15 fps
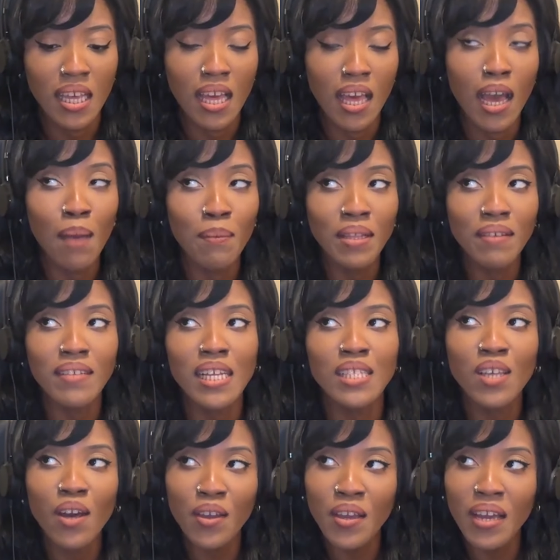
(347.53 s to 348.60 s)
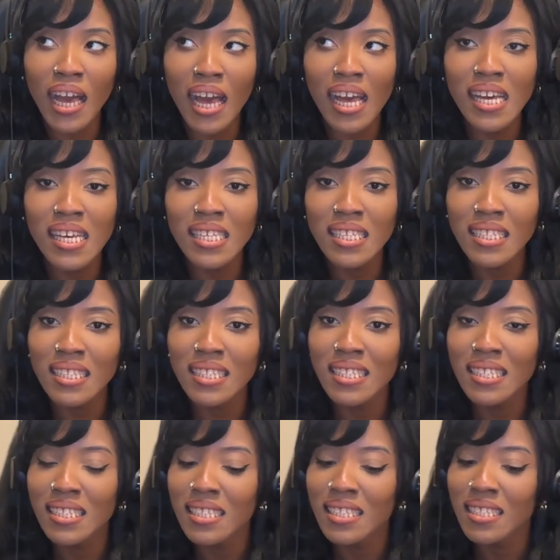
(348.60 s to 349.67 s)
I believe that's all, you guys.
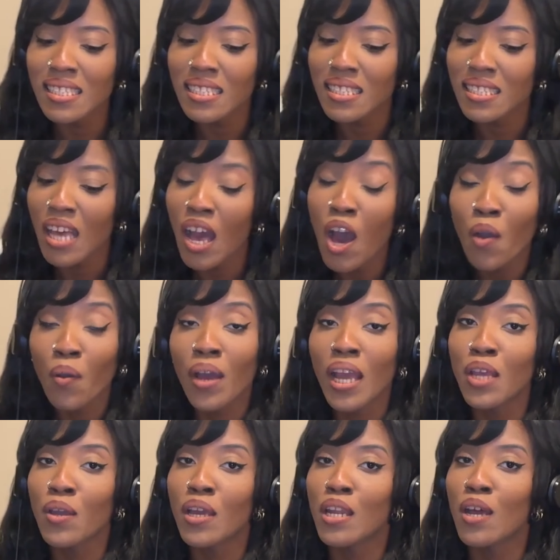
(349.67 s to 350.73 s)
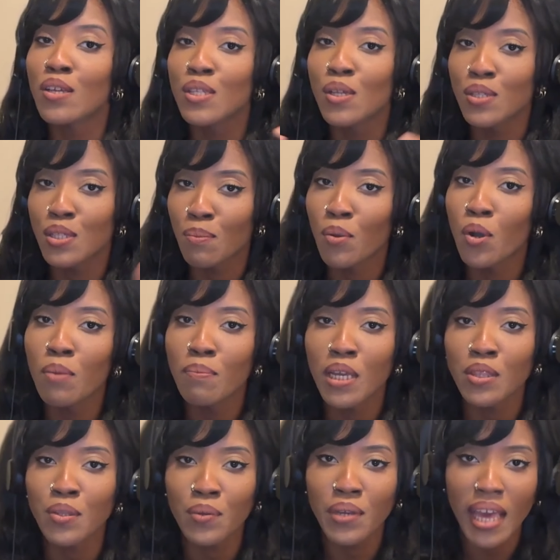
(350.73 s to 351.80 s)
Oh, and you can also support me
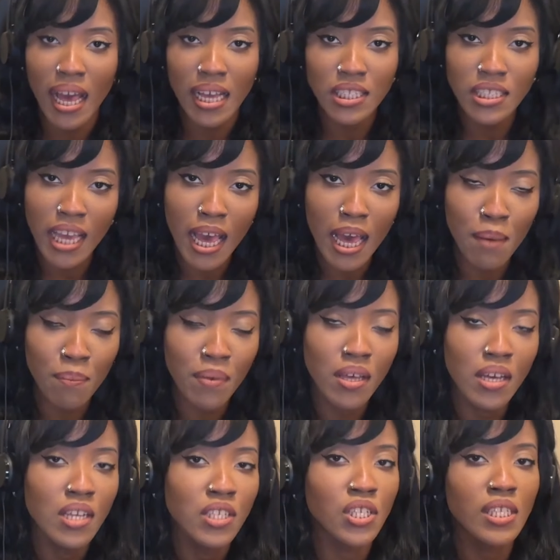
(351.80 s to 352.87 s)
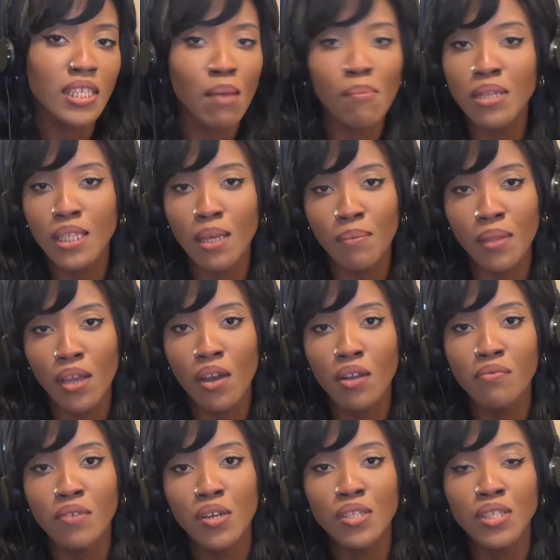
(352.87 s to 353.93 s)
through Cash App. Just send me something on
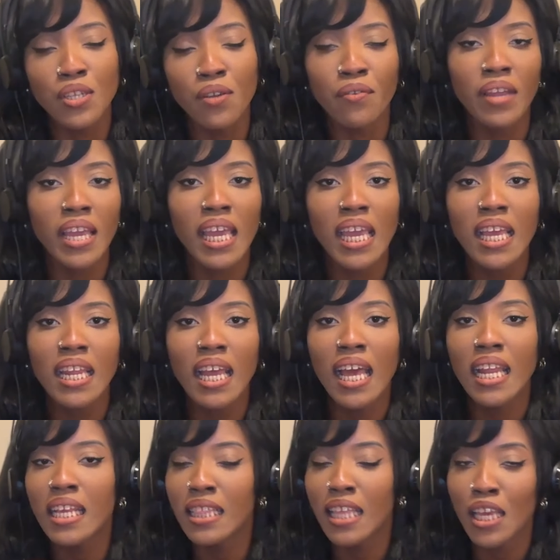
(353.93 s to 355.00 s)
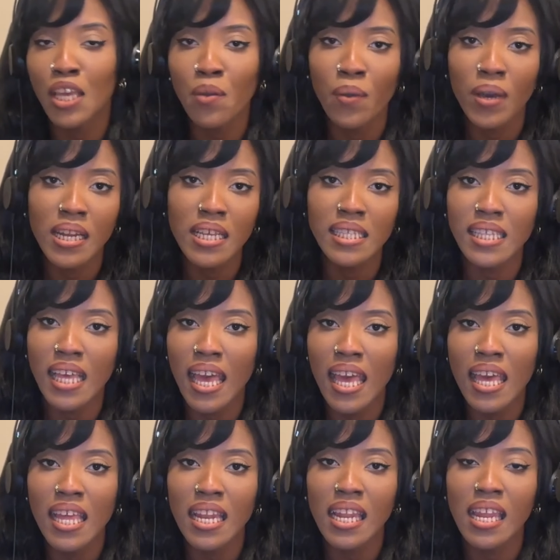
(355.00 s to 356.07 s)
Real Serene, anything you want to
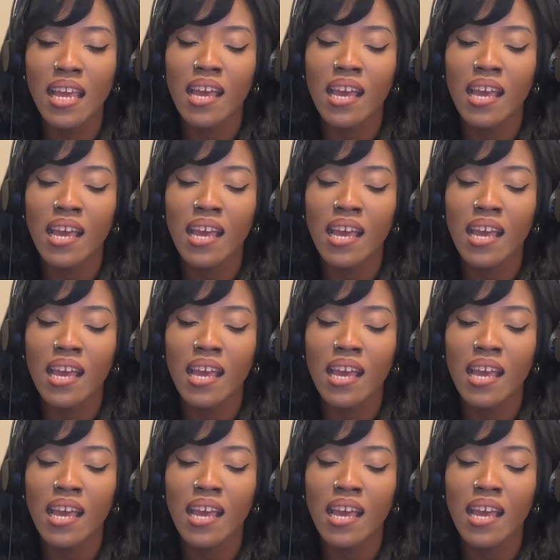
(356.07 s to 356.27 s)
send.